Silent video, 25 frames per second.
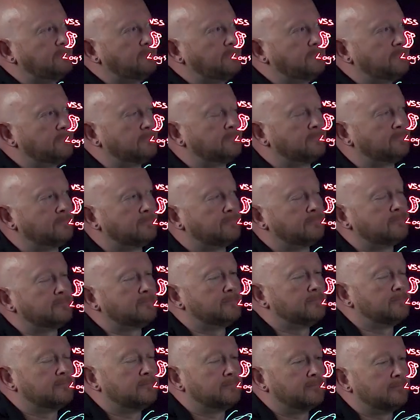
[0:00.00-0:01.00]

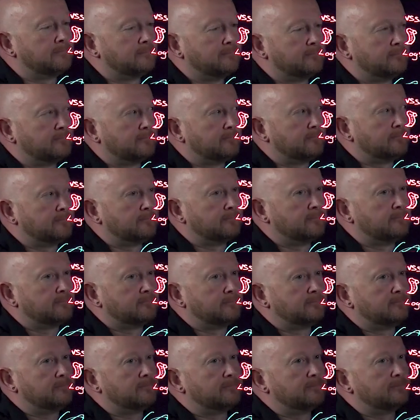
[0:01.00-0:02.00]

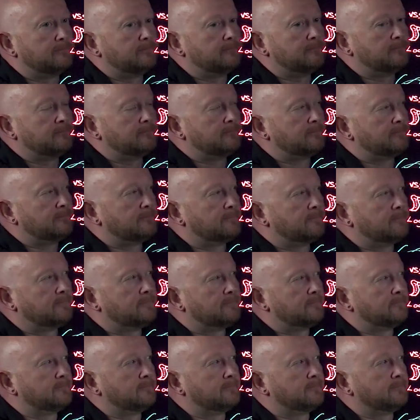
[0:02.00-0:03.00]

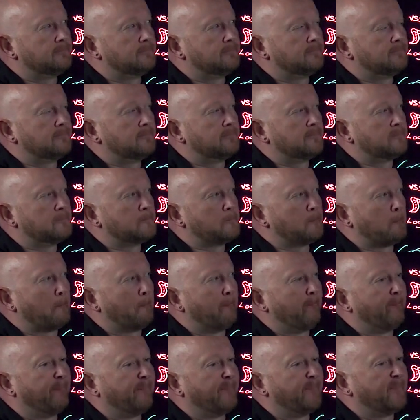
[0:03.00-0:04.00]

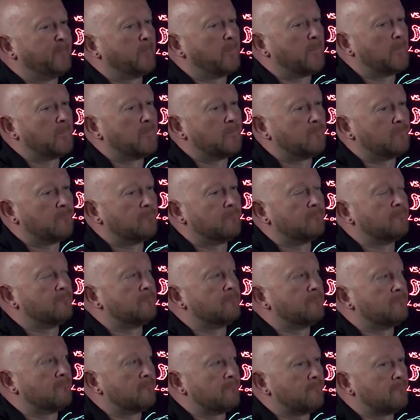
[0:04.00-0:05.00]

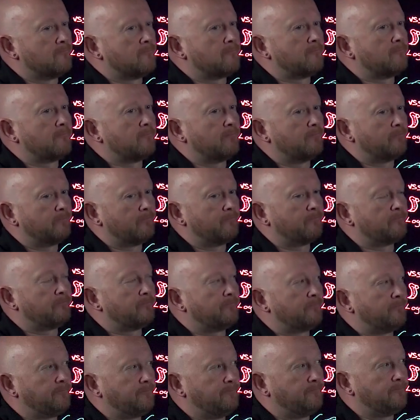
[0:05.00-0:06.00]

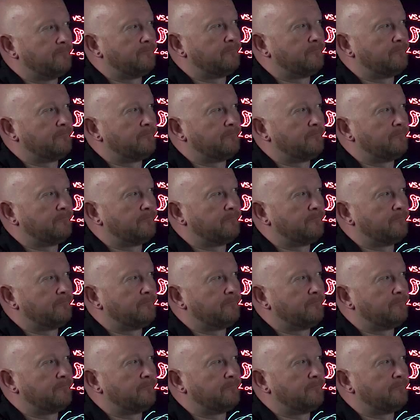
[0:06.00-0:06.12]
(not speaking)